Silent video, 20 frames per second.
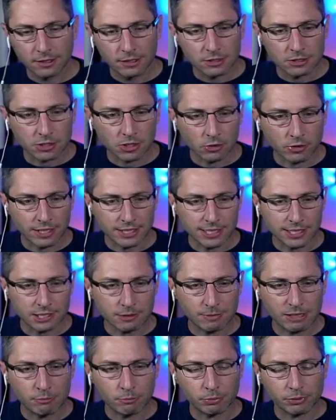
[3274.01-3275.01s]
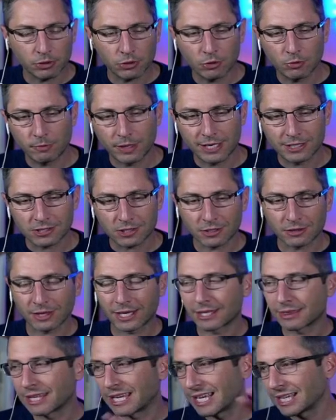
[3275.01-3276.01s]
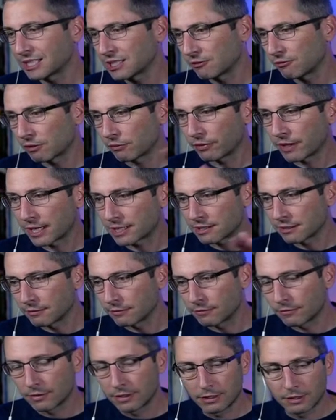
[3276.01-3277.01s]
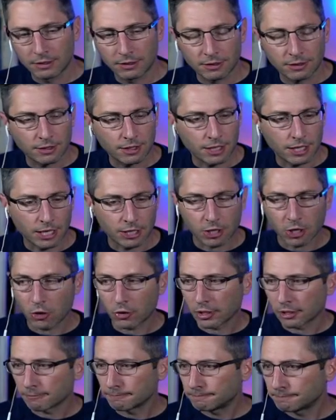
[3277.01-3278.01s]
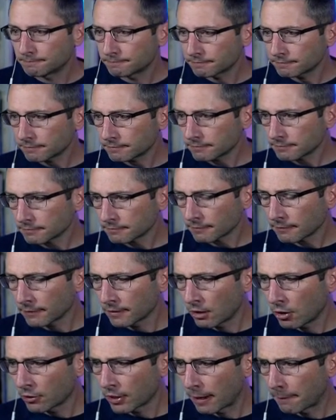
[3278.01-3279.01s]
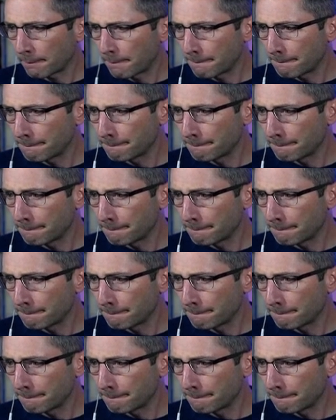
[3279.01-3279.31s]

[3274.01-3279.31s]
So they tend to be blue based on like the anti-reflective coating. Okay.